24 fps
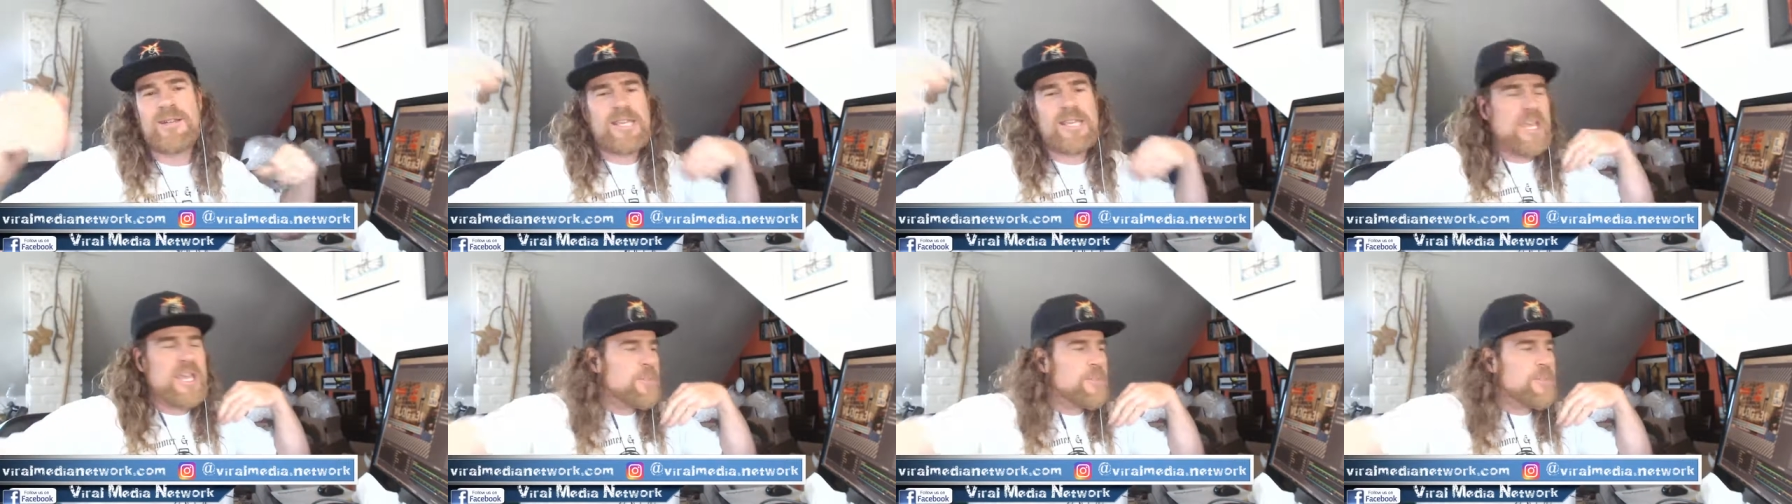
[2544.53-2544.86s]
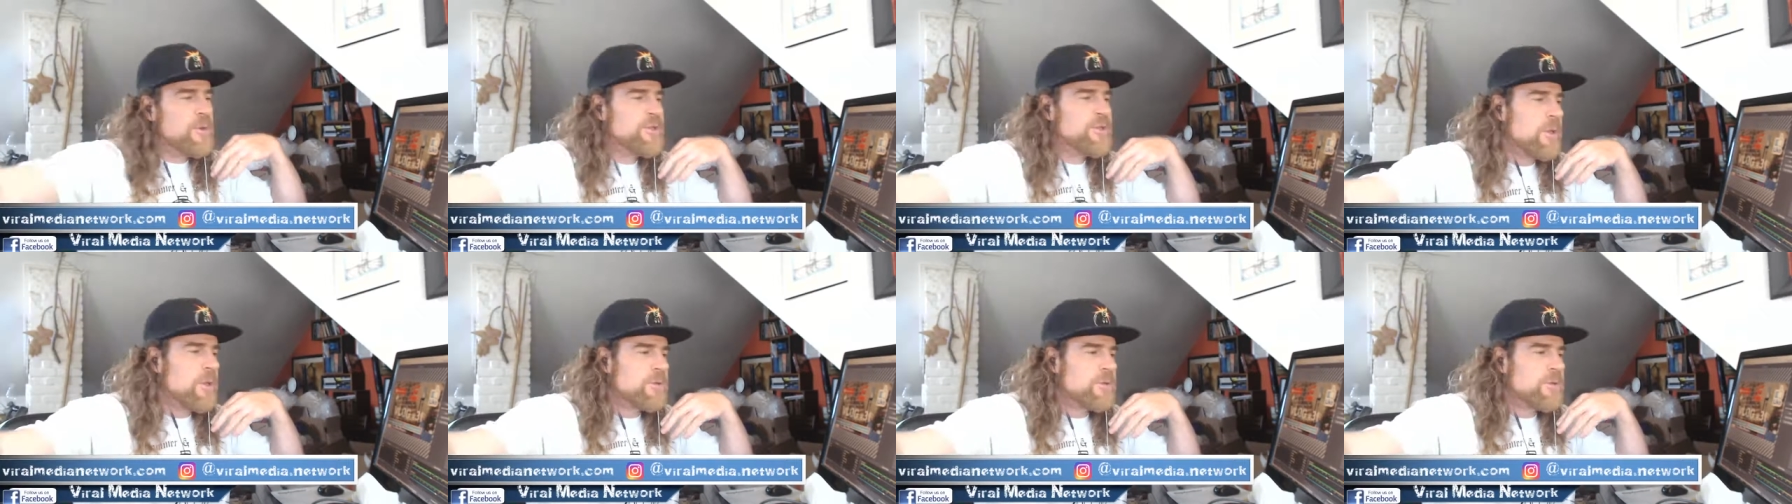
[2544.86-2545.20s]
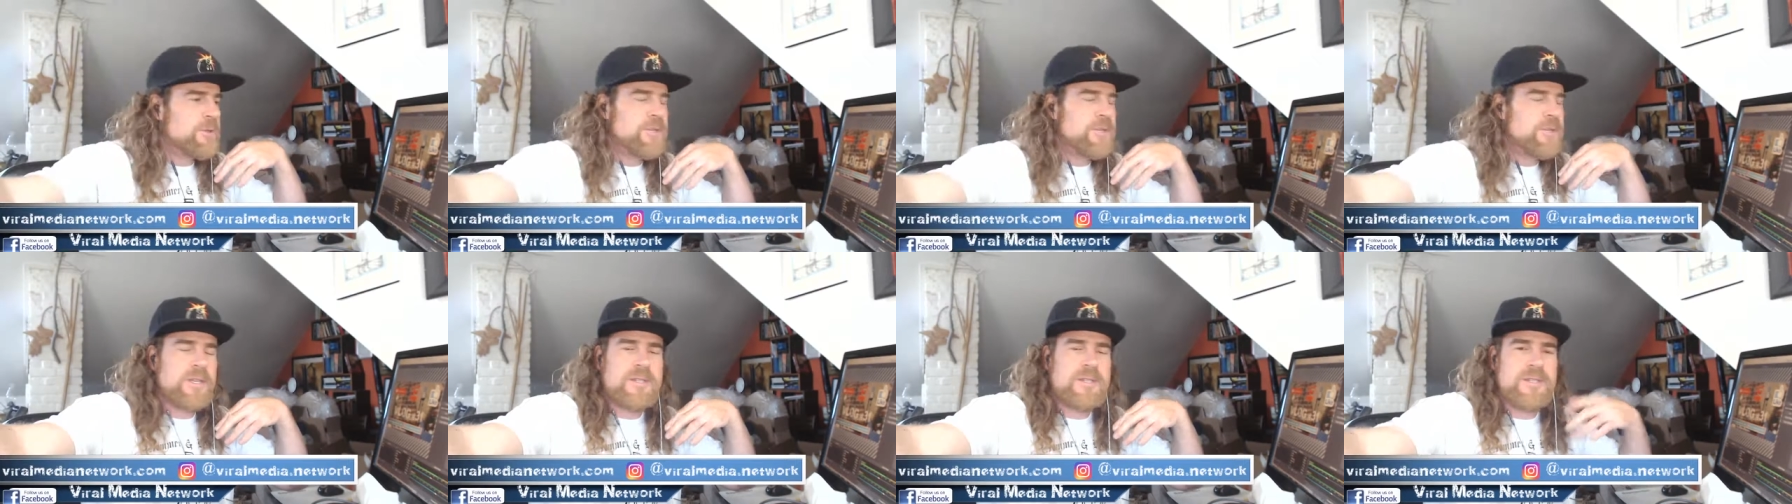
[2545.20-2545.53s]
keep your social
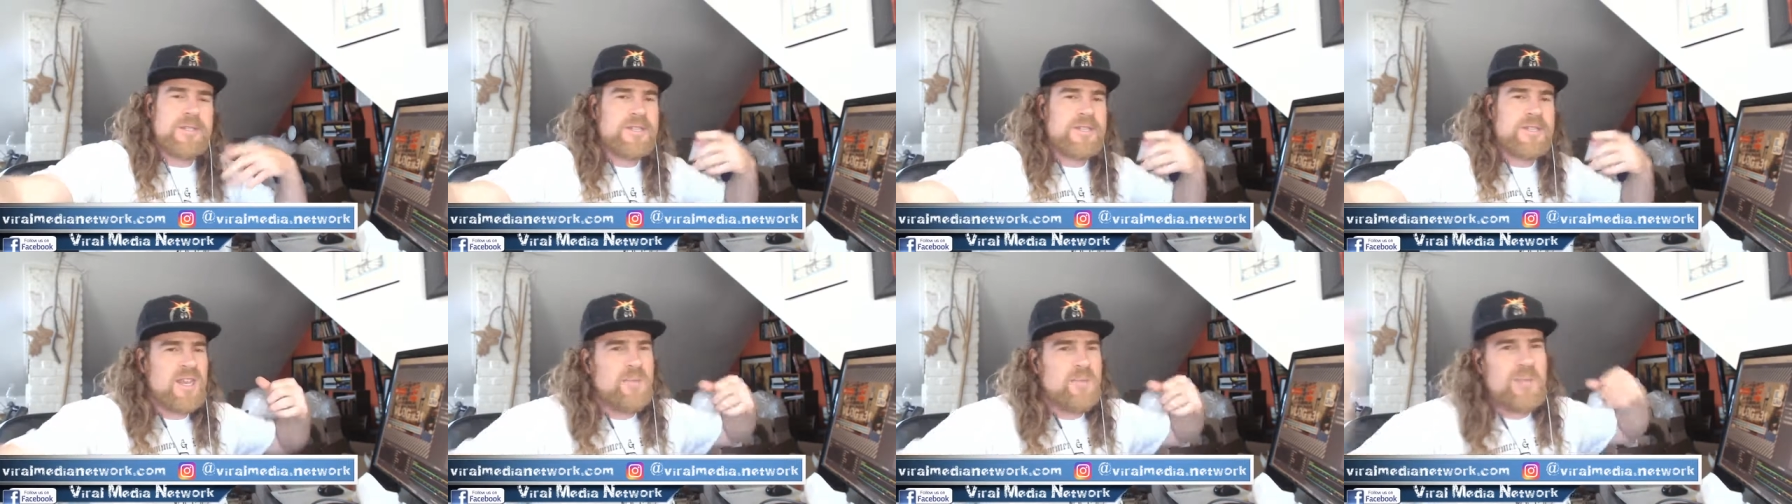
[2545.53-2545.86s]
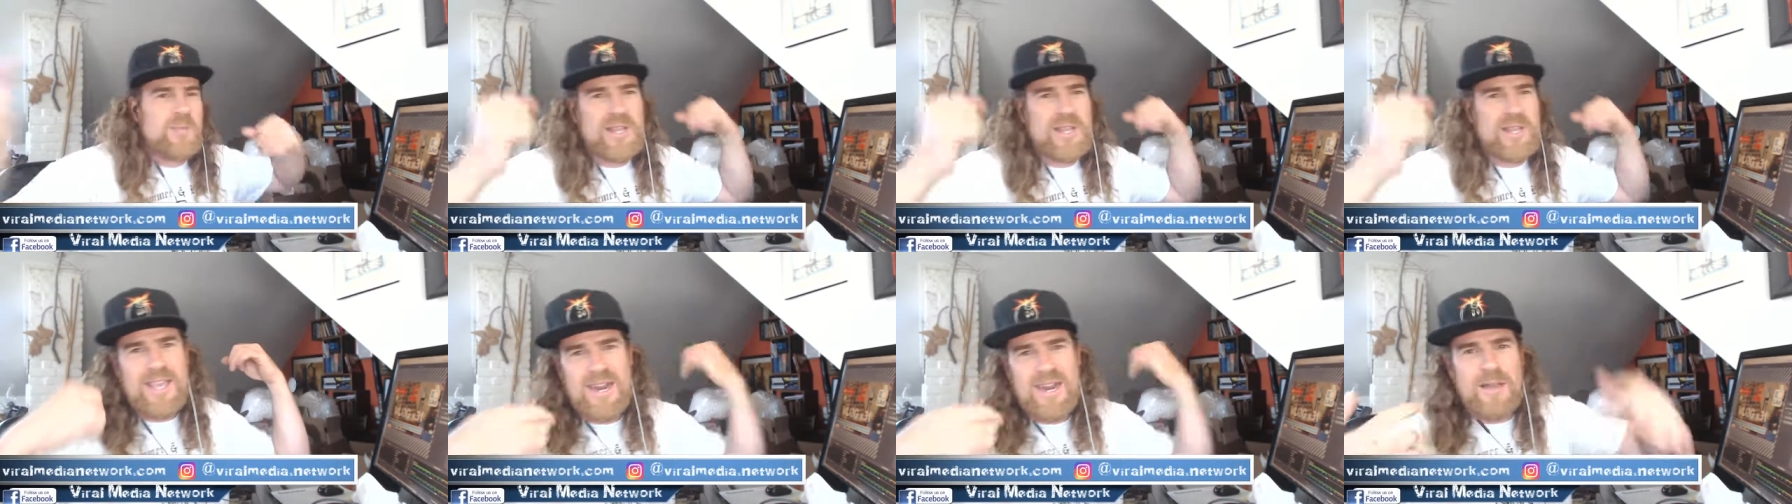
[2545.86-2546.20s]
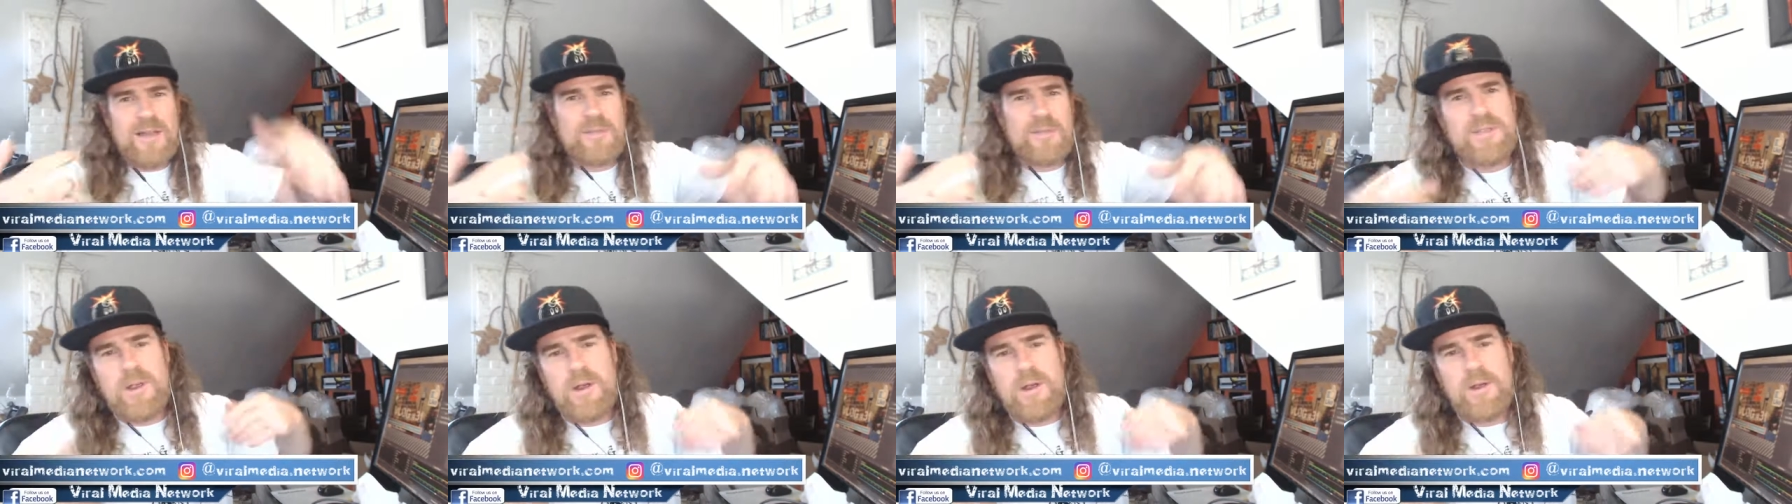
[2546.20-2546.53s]
distancing, but get
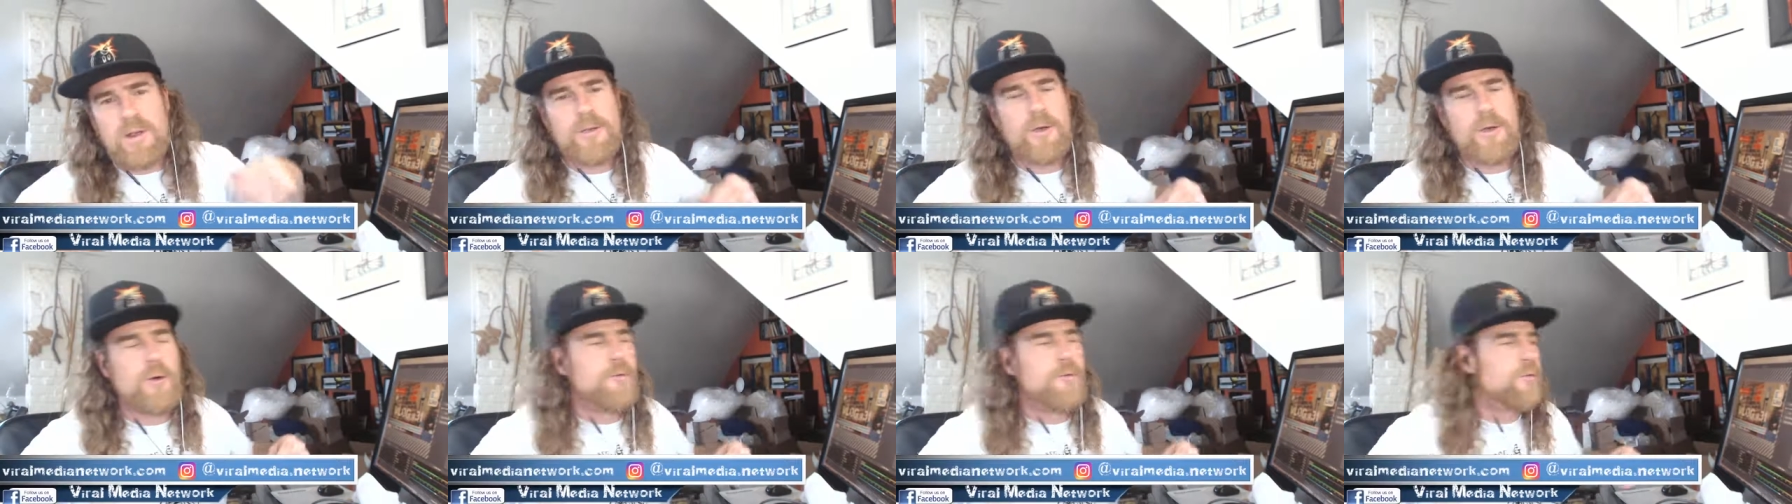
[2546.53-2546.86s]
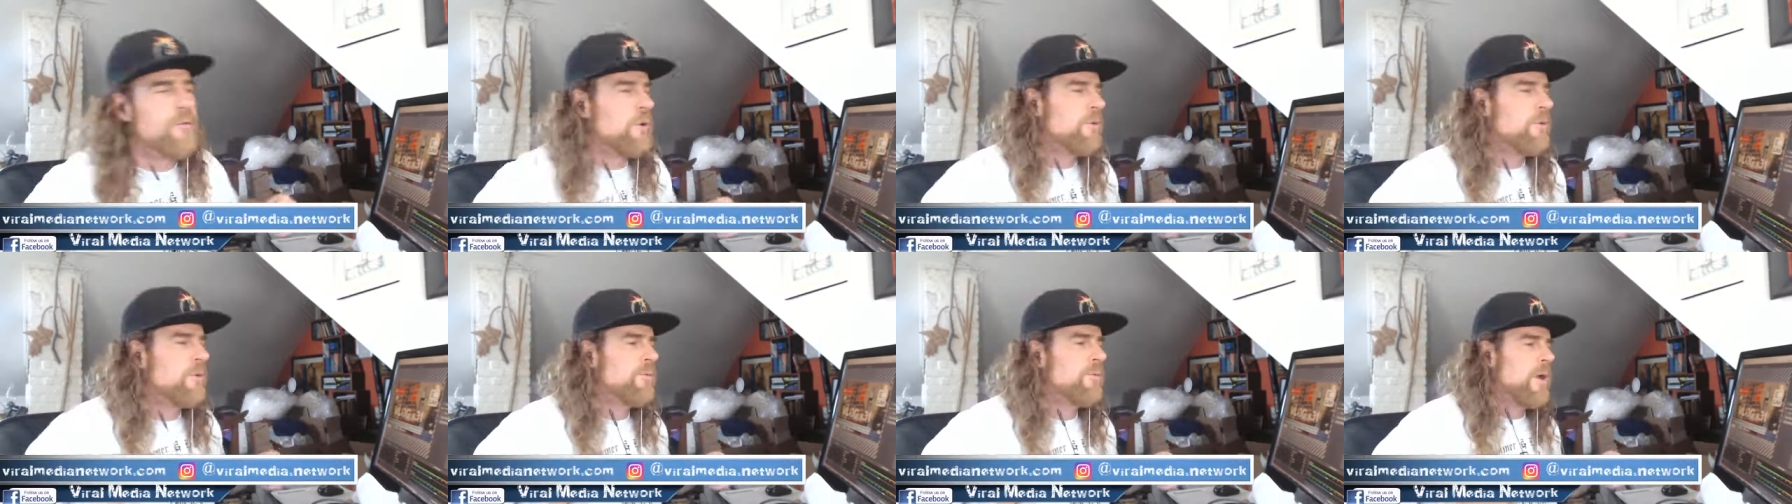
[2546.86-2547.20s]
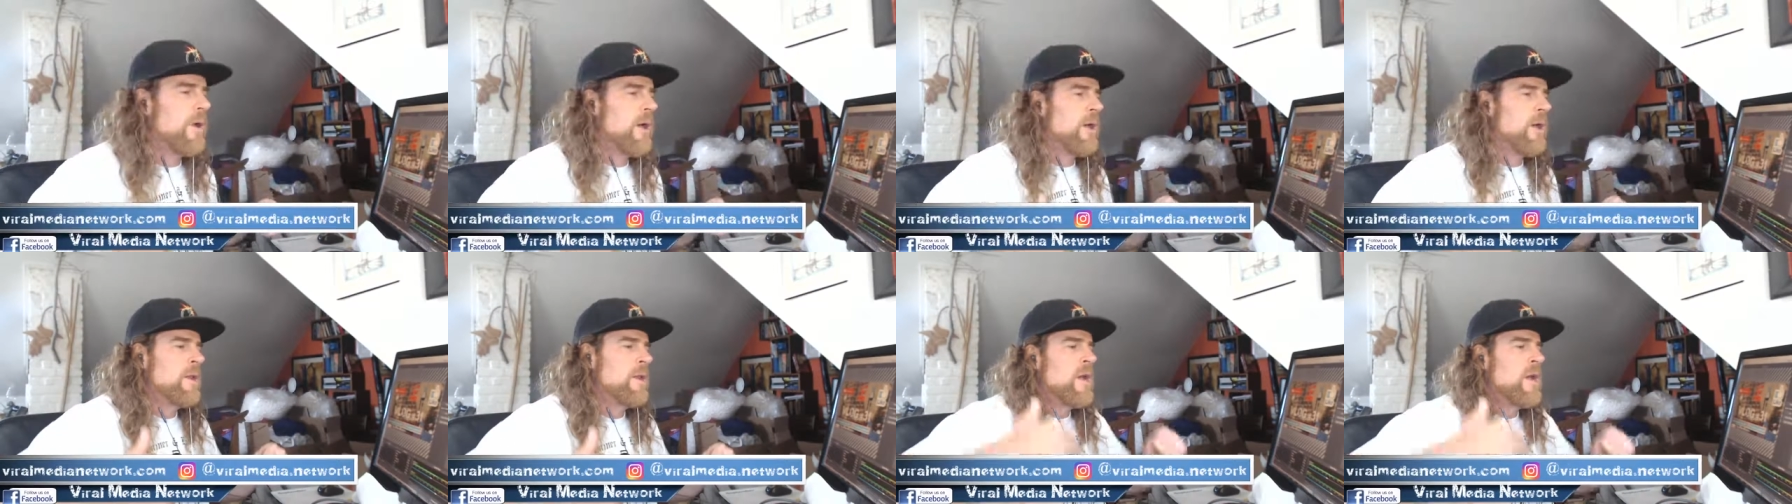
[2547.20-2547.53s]
out there and go for a
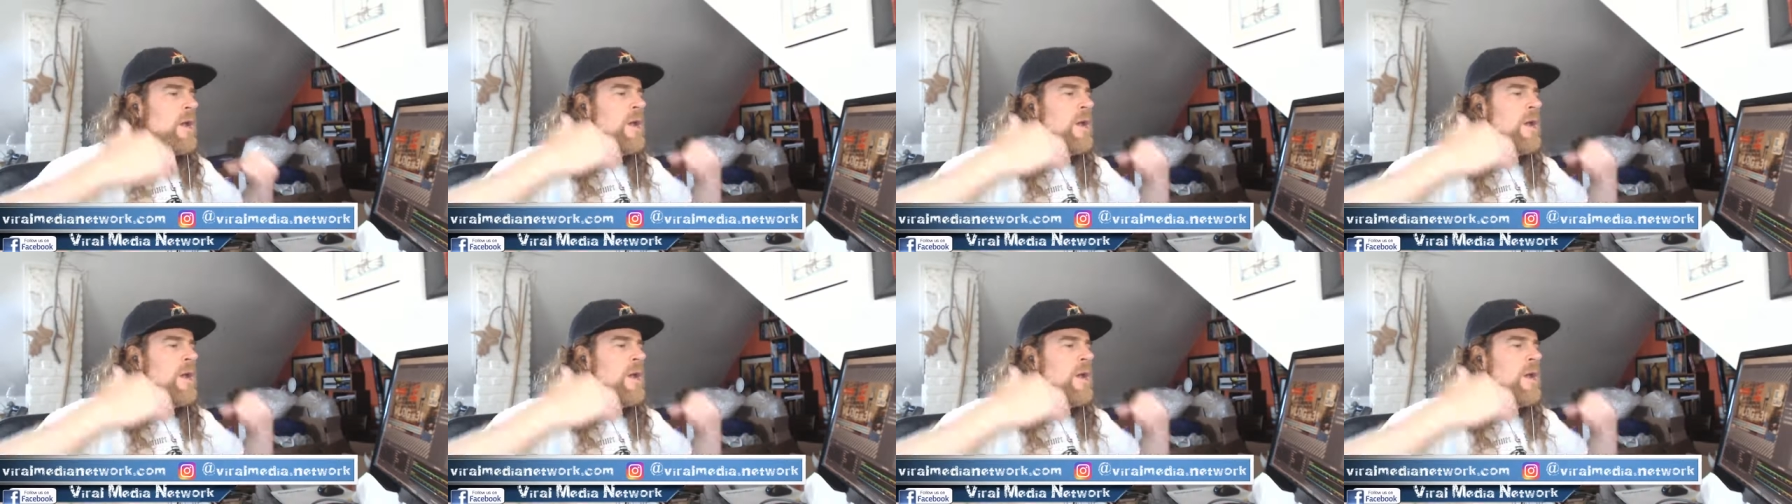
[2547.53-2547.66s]
run.